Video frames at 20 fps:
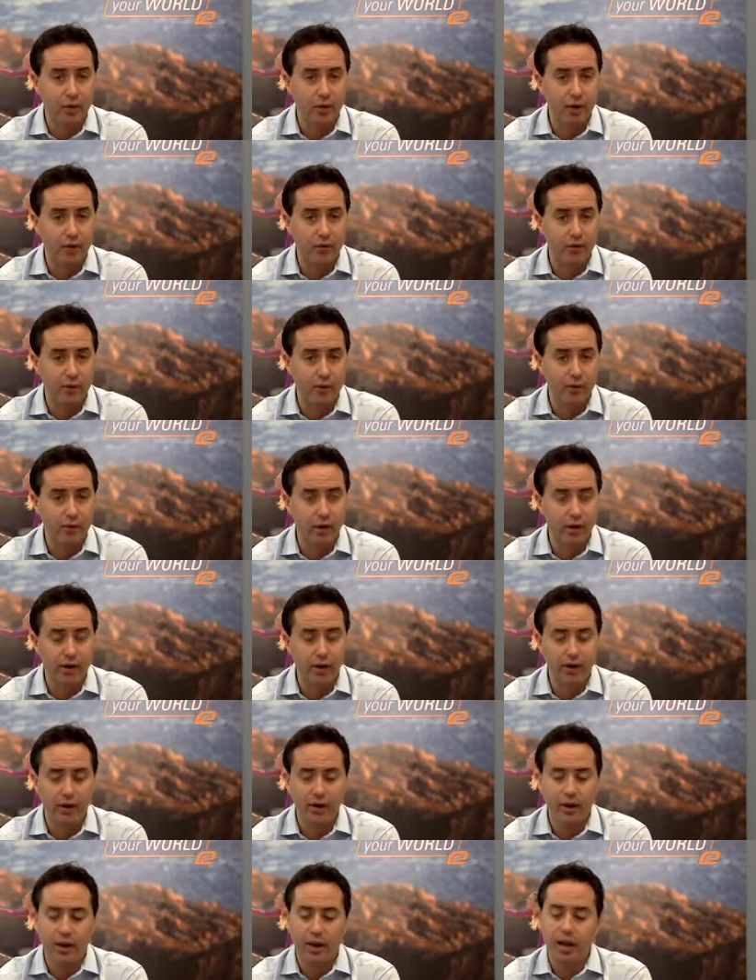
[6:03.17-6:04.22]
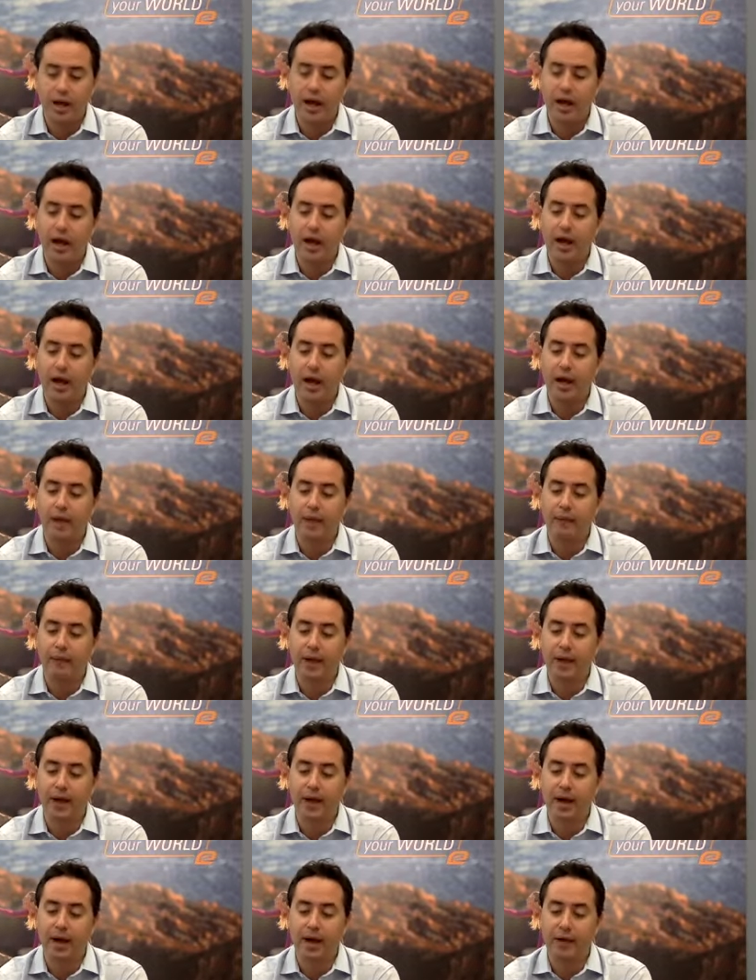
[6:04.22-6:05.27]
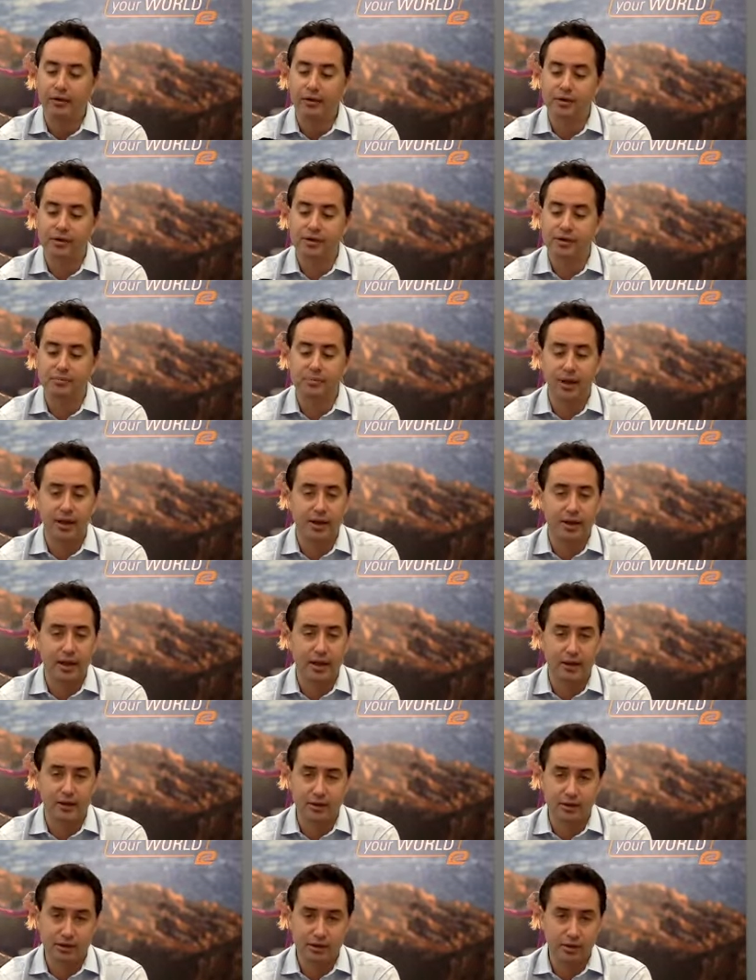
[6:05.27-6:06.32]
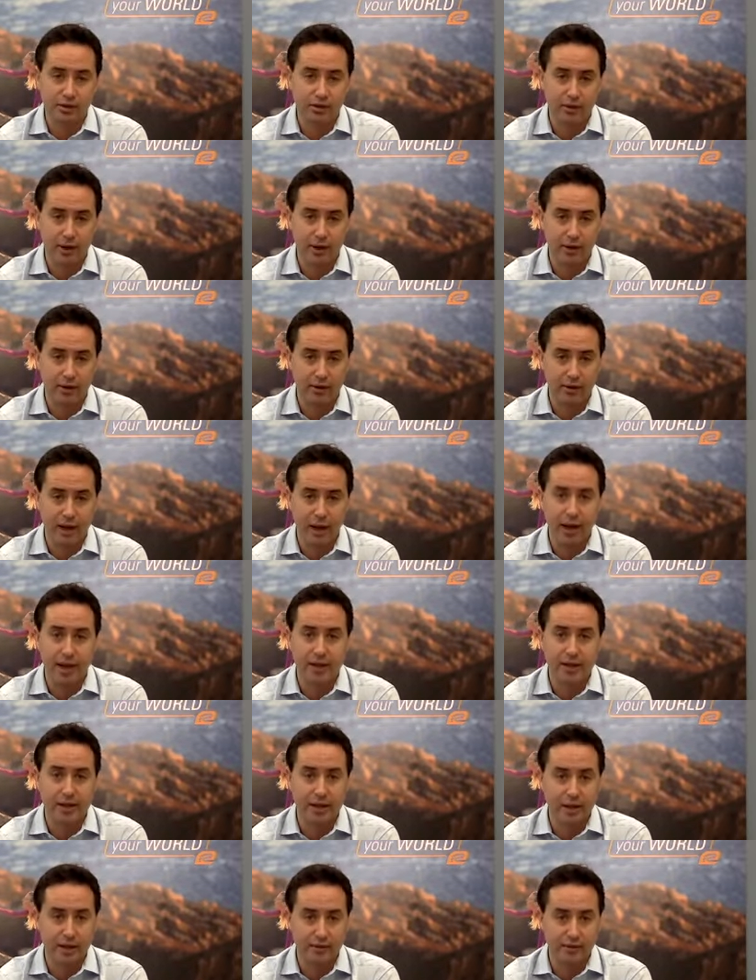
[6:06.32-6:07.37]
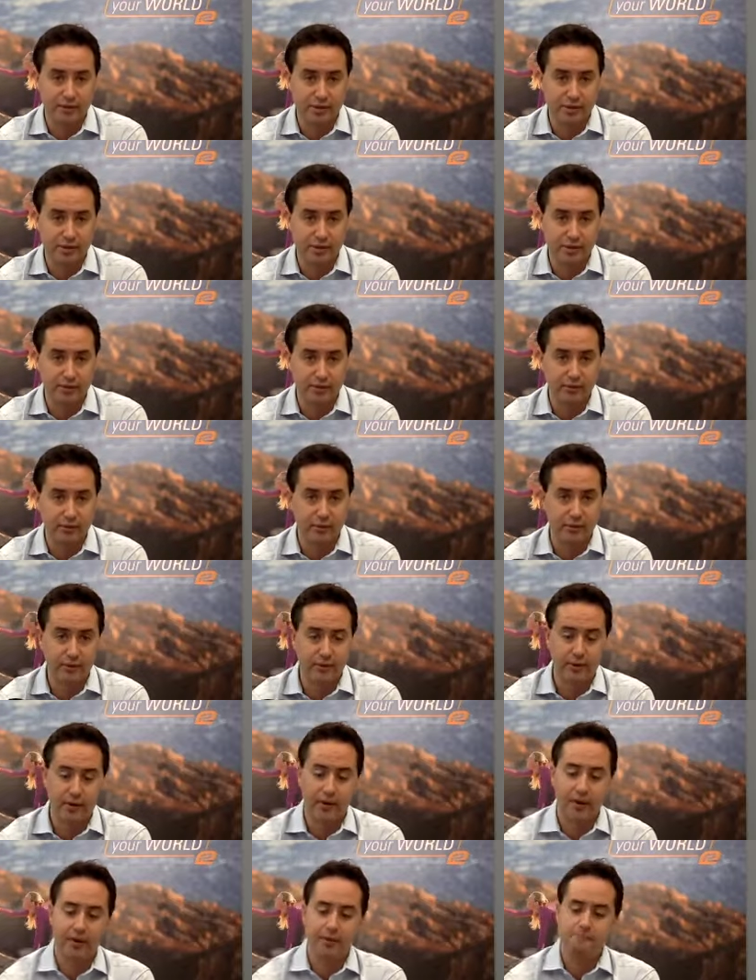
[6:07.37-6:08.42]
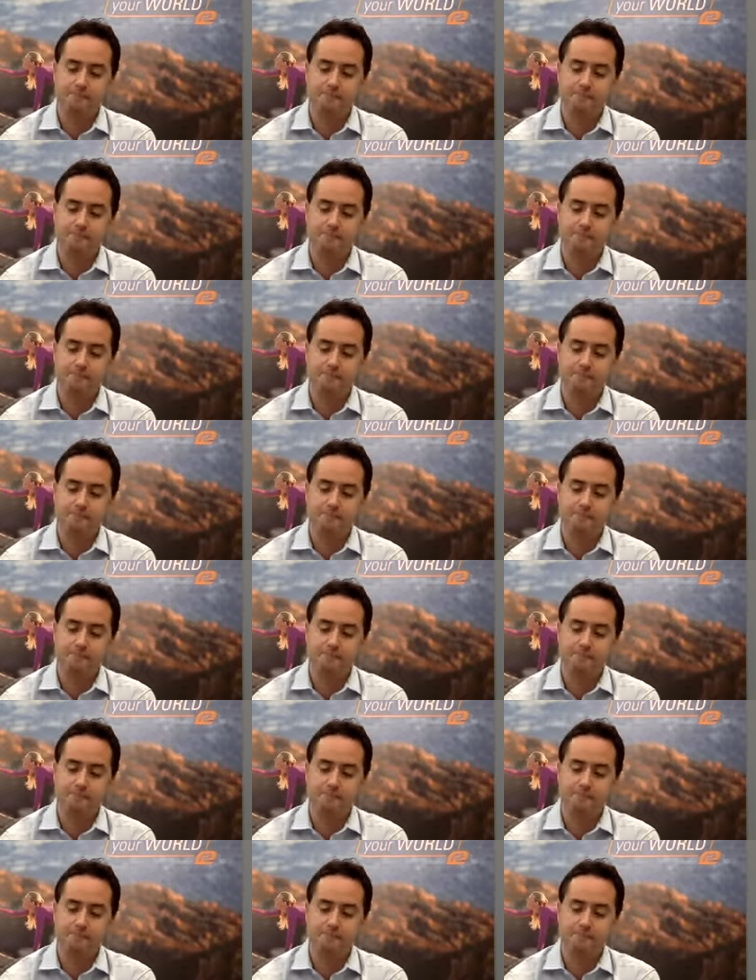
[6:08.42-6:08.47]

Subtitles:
at Roadrunner. And I don't expect that to slow down anytime soon, okay?